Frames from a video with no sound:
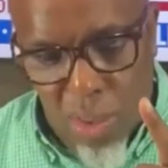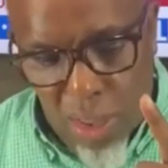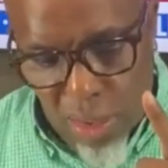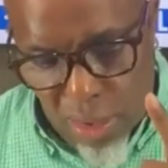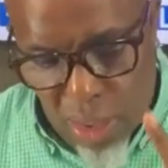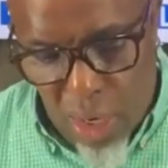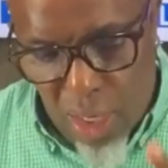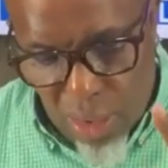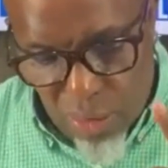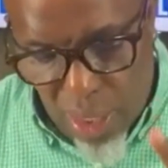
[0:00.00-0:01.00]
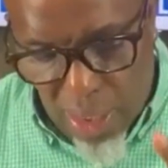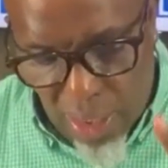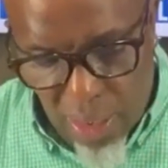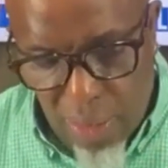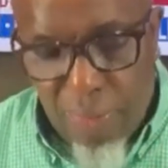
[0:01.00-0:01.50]
right
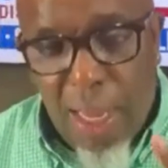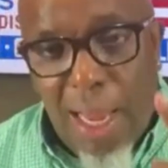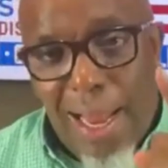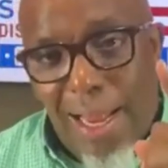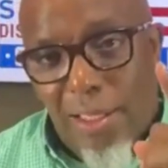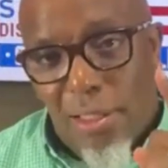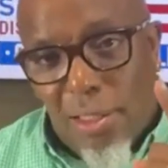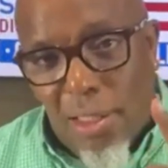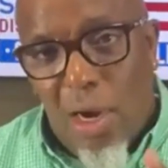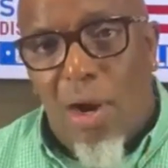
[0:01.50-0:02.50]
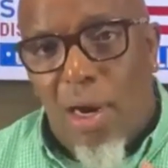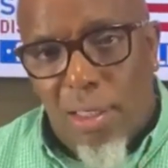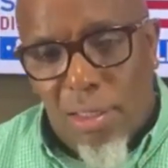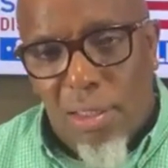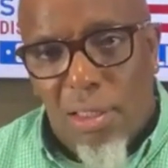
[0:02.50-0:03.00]
here. It
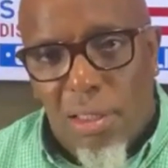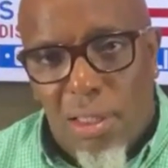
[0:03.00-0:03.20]
starts